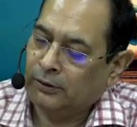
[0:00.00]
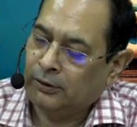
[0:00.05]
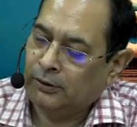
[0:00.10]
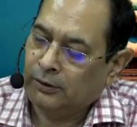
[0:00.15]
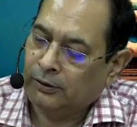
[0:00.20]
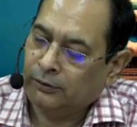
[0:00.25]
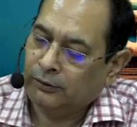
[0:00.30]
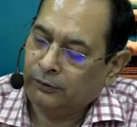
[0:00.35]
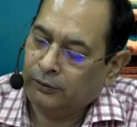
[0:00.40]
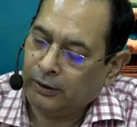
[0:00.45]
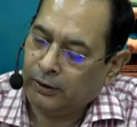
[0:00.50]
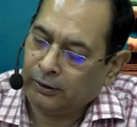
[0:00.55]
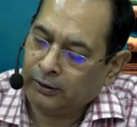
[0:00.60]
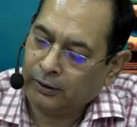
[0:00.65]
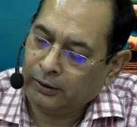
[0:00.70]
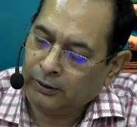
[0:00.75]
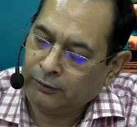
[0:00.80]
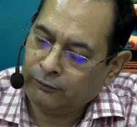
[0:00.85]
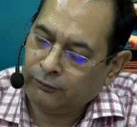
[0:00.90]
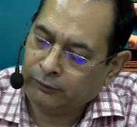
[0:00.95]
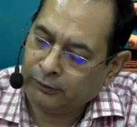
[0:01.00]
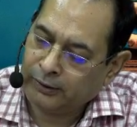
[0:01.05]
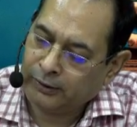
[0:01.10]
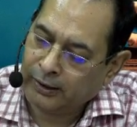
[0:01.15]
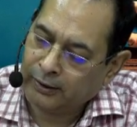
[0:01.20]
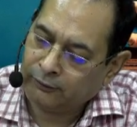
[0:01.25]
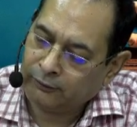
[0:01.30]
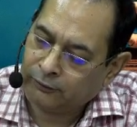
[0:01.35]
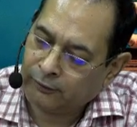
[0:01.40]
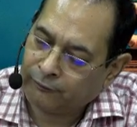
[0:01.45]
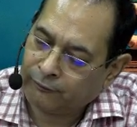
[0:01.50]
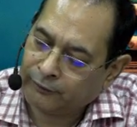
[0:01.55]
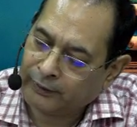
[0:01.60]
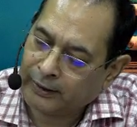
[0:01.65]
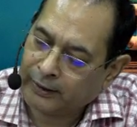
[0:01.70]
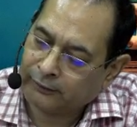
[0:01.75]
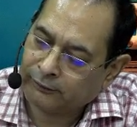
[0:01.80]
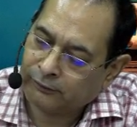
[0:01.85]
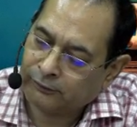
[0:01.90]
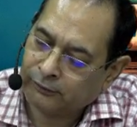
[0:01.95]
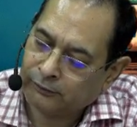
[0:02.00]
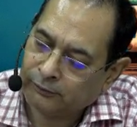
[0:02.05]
the incidence of tax